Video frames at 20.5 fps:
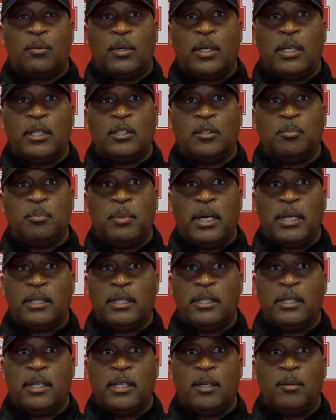We're
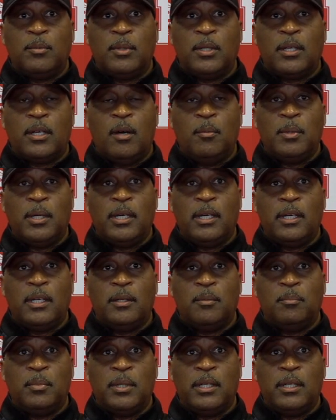expecting him to come
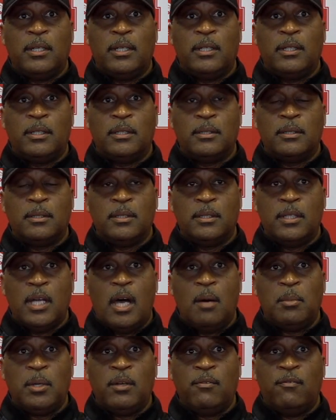in and be a
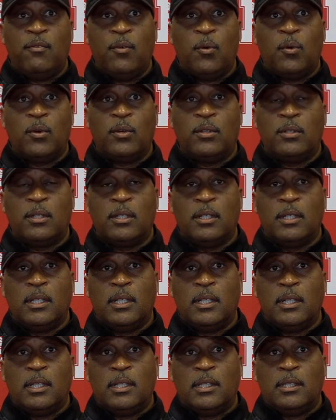dominant force
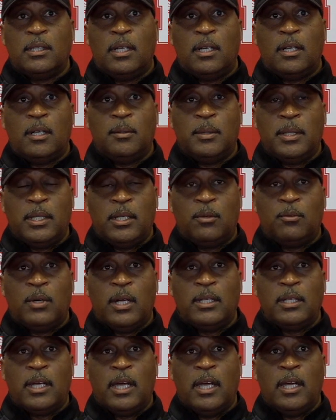in the
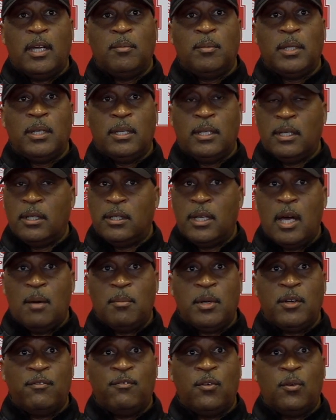run game and then a
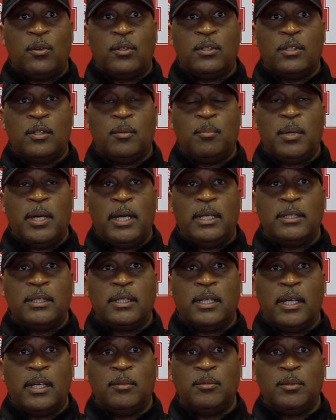dominant force in the
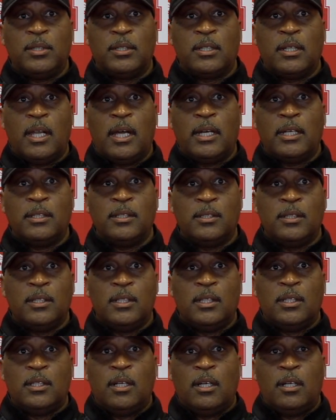passing game, just like
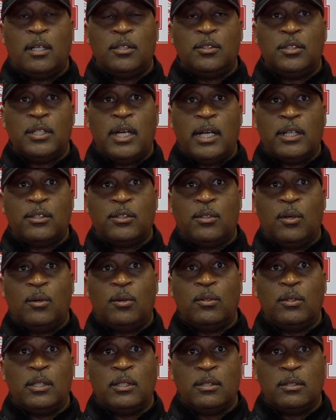Jack
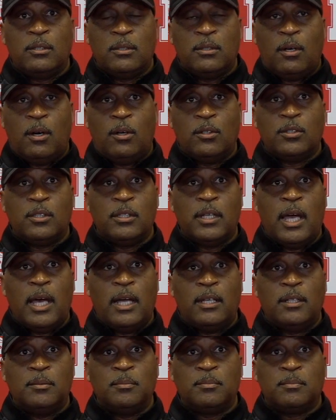Stoll and Austin
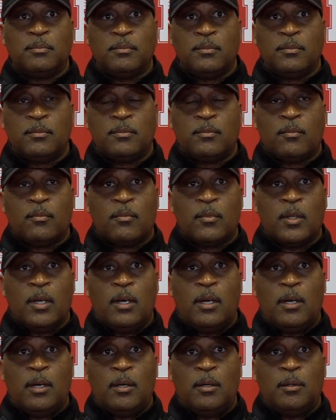Allen
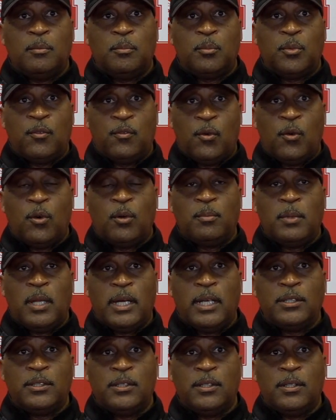
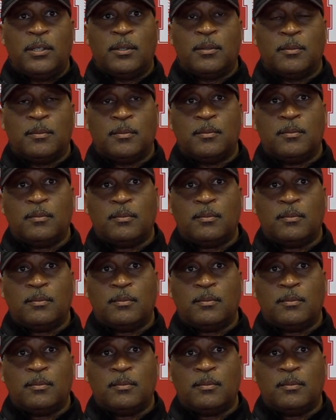performed last year.